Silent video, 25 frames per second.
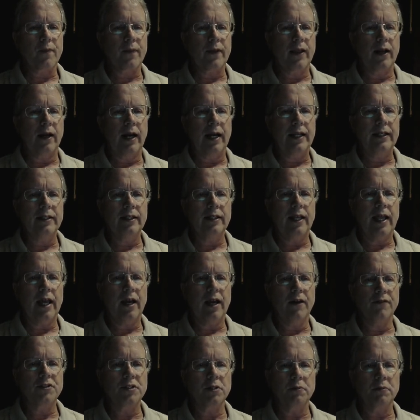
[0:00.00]
I did
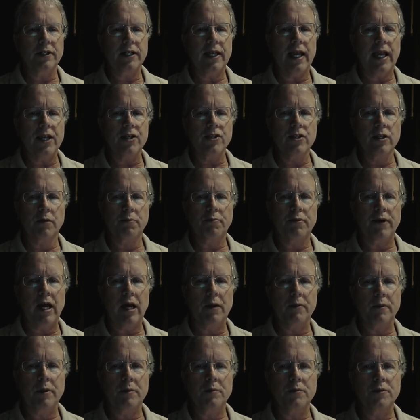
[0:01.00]
have some occasional
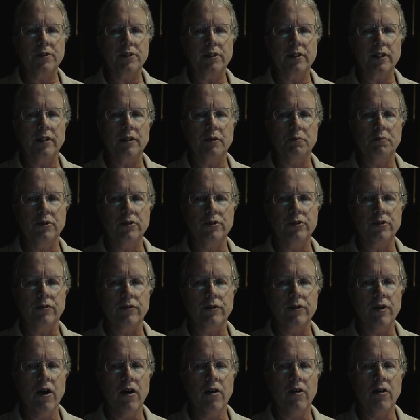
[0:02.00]
problems in Ubuntu
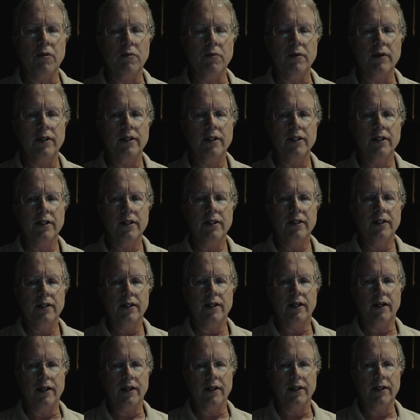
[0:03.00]
Gnome
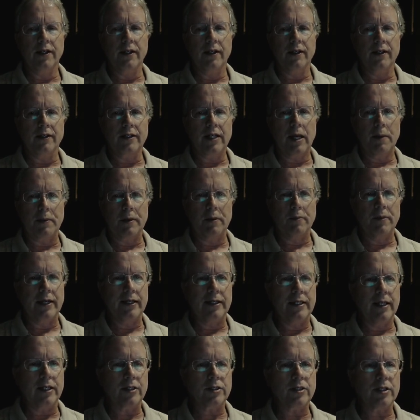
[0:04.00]
on a couple of my
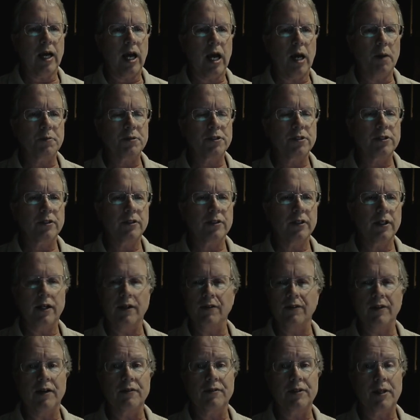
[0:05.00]
desktops,
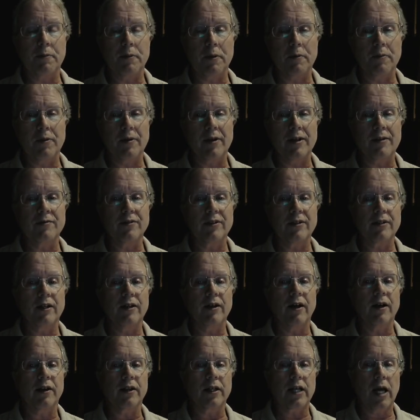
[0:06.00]
on a couple
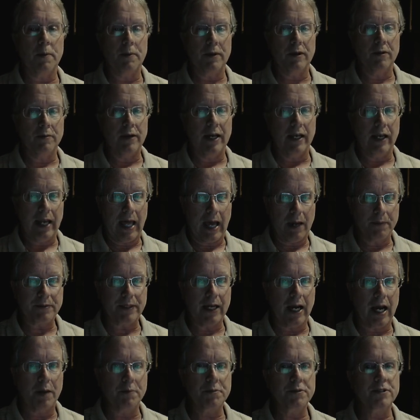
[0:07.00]
of my
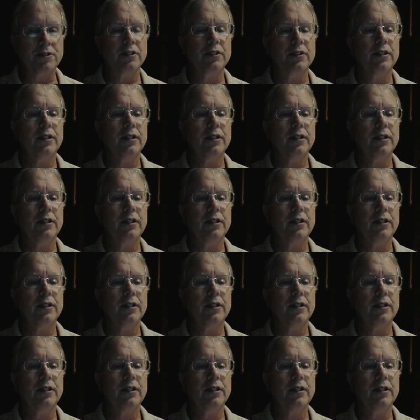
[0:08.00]
laptops,